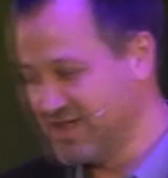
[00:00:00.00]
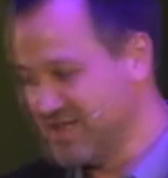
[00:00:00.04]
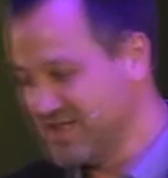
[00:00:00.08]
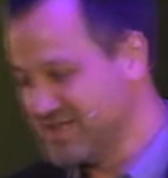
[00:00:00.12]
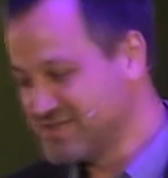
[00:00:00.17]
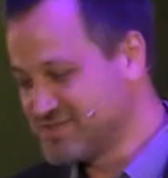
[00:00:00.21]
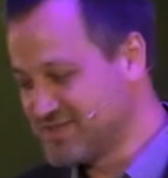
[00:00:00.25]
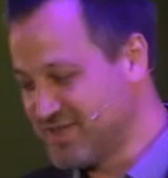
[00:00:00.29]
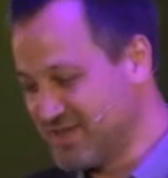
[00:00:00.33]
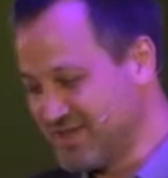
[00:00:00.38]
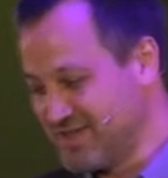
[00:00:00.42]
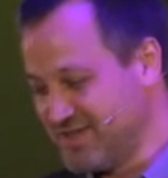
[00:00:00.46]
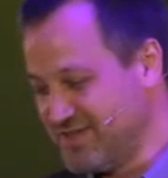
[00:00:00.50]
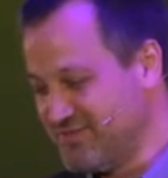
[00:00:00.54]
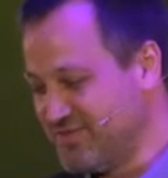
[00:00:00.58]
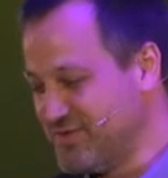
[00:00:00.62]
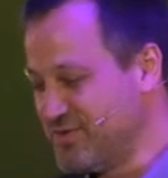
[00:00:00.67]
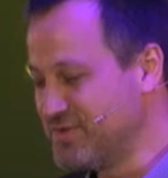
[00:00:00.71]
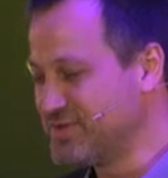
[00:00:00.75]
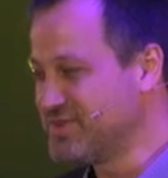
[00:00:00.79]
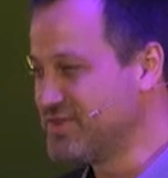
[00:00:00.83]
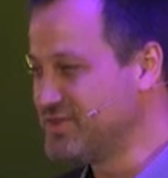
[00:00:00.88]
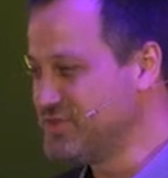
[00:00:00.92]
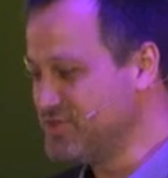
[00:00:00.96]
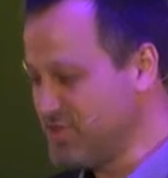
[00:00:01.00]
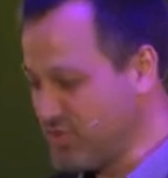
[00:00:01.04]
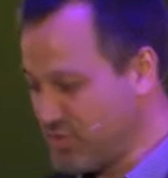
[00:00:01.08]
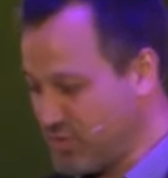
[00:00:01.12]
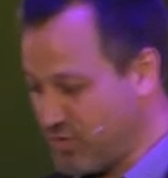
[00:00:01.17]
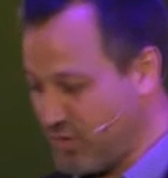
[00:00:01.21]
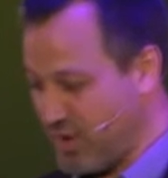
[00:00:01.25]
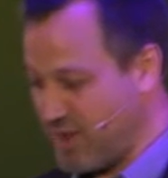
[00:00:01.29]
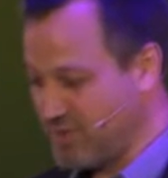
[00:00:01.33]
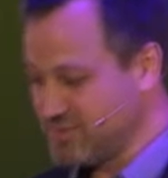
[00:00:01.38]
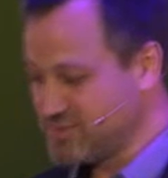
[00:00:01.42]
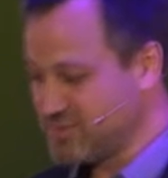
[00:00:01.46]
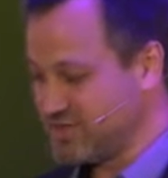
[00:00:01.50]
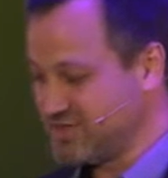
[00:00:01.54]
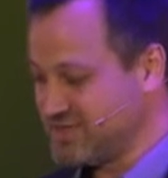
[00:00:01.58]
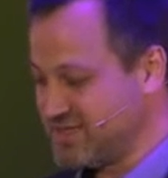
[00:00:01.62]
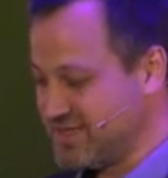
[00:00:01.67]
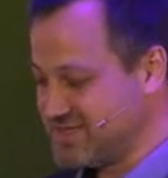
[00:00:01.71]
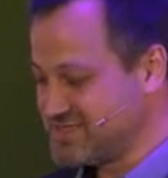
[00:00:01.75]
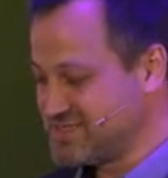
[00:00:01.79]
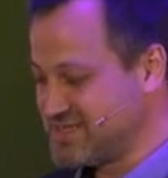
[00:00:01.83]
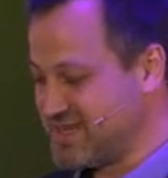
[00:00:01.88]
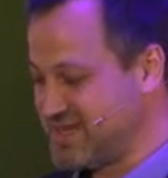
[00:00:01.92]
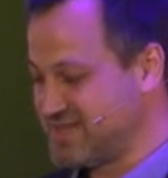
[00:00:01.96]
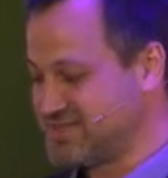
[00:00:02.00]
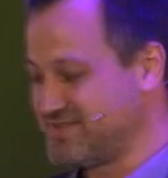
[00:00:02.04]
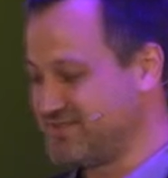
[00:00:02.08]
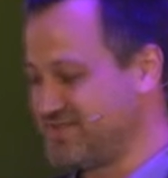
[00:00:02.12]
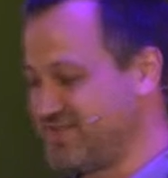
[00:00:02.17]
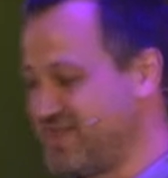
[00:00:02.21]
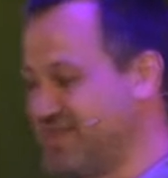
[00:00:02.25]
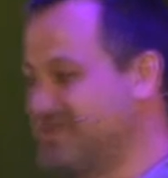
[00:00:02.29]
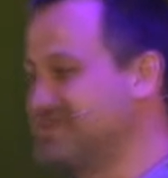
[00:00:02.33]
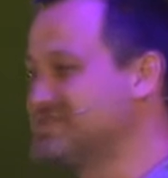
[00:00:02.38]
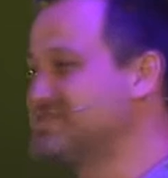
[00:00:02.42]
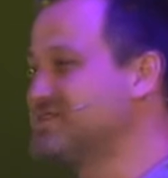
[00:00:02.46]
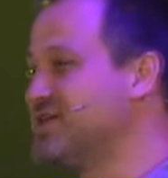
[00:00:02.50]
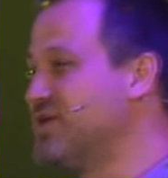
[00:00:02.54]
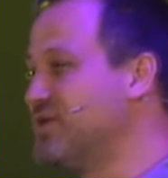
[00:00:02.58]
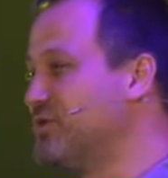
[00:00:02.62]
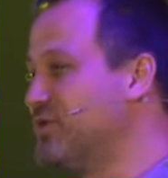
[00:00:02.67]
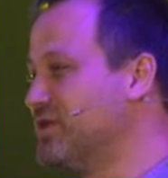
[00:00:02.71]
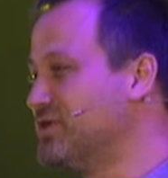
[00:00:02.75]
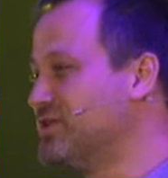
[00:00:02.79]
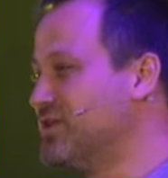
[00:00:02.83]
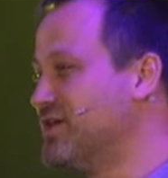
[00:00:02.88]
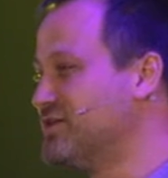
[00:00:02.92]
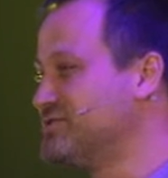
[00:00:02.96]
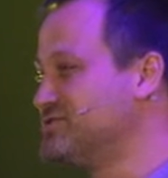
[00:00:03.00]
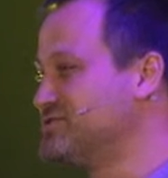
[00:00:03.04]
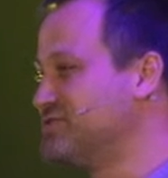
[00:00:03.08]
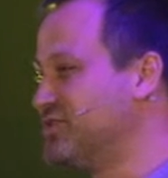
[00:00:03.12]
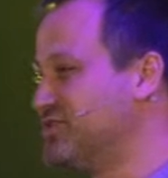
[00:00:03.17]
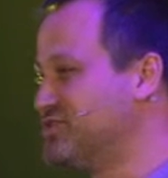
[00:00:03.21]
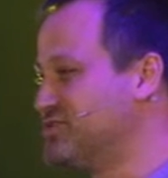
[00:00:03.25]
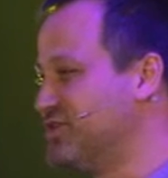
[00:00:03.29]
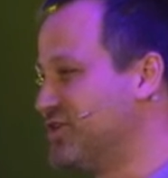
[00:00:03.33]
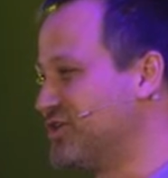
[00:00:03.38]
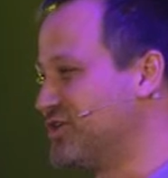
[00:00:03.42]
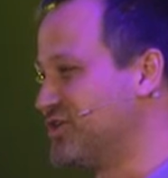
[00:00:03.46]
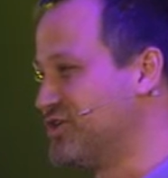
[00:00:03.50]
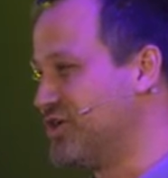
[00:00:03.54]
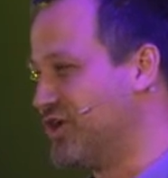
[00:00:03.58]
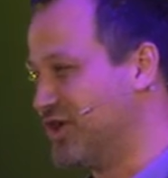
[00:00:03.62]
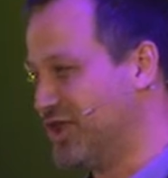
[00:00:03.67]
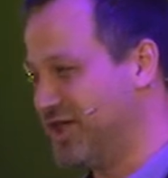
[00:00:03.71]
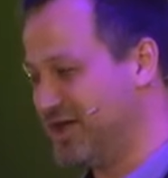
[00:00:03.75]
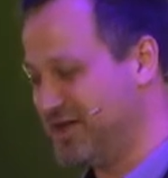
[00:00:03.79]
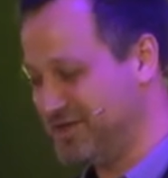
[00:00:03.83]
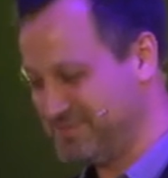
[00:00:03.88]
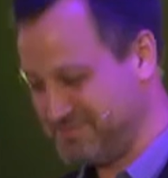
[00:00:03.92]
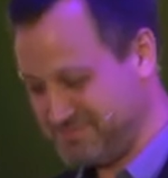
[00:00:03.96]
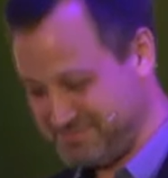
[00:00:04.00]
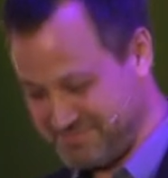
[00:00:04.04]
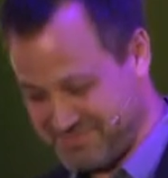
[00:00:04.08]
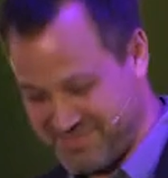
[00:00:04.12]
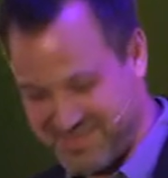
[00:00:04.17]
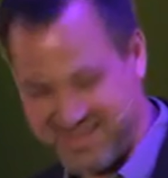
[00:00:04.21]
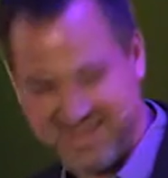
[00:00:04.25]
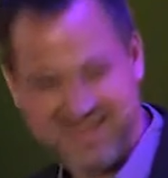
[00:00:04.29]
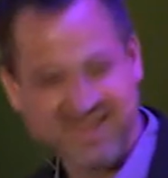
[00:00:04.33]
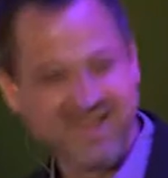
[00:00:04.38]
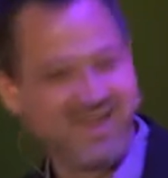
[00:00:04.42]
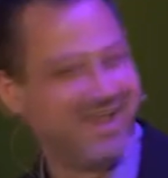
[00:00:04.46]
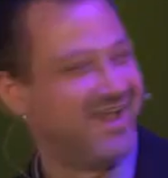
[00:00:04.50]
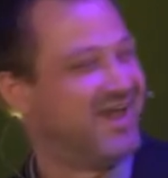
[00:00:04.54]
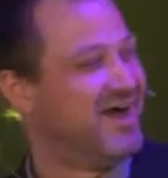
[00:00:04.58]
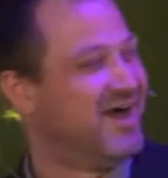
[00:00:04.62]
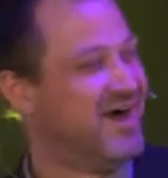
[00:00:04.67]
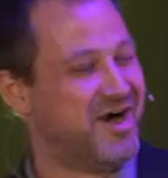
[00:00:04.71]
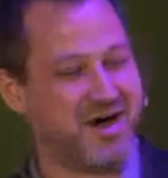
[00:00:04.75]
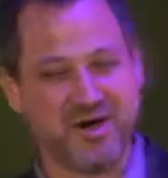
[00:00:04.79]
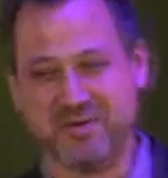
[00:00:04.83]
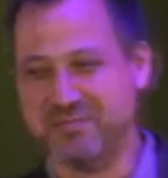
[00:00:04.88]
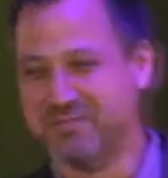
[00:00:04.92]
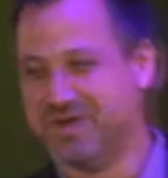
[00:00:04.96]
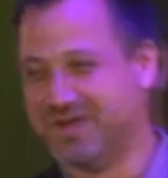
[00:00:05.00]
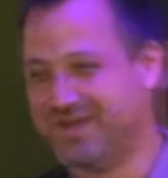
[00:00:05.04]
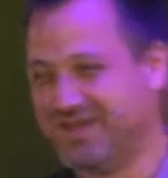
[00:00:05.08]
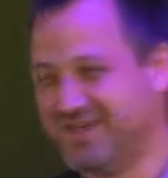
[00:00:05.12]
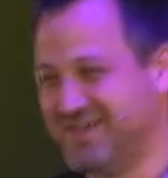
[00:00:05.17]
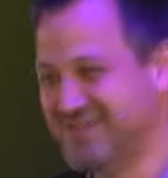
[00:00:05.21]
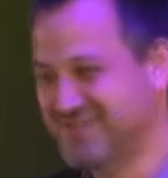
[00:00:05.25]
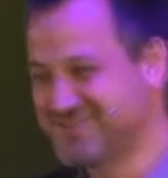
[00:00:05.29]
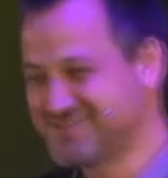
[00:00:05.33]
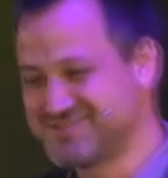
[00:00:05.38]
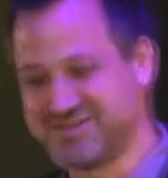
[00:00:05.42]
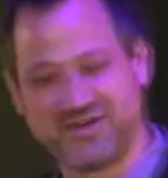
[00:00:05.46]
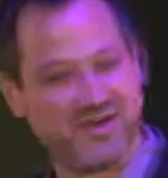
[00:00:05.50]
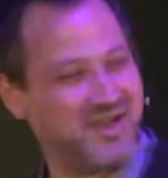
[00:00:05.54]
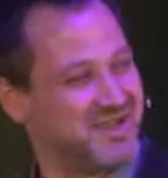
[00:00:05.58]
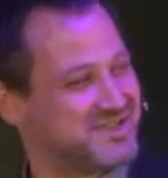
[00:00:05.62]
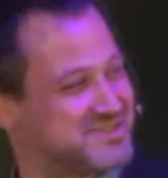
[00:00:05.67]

So I'll leave you with a new quote on the Internet of Things no one knows your dog collar. Um, sorry,